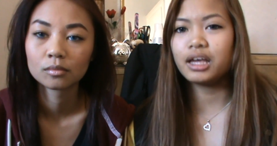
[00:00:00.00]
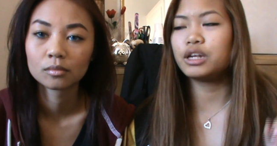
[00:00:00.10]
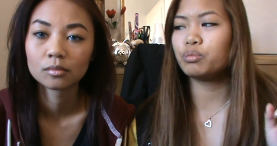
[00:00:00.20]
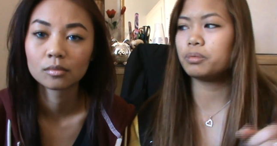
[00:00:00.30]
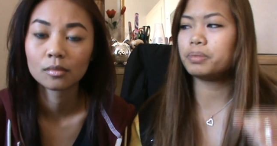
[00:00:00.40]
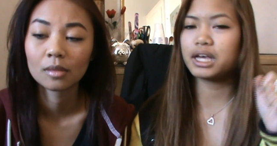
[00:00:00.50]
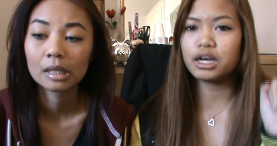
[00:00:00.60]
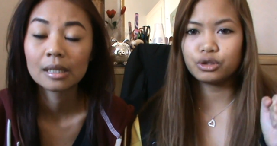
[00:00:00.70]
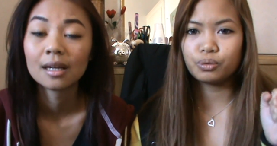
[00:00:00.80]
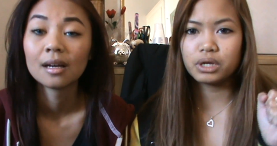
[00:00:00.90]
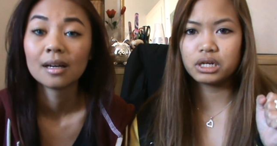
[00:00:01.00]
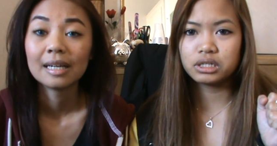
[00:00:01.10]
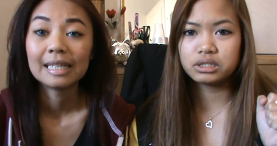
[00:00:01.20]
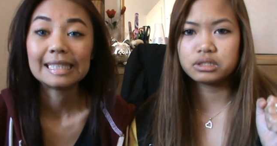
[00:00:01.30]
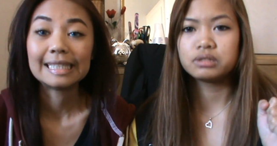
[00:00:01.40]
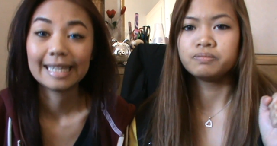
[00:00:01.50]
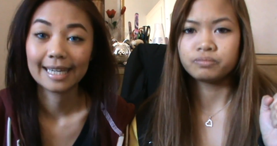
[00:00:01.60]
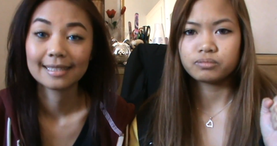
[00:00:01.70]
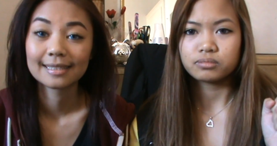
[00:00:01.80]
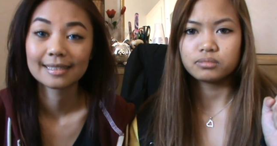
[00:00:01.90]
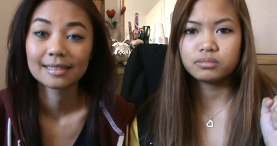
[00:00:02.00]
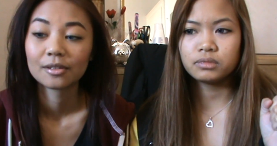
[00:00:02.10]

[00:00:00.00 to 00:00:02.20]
Speaker 1: and then we'll pick up the winners. Yes.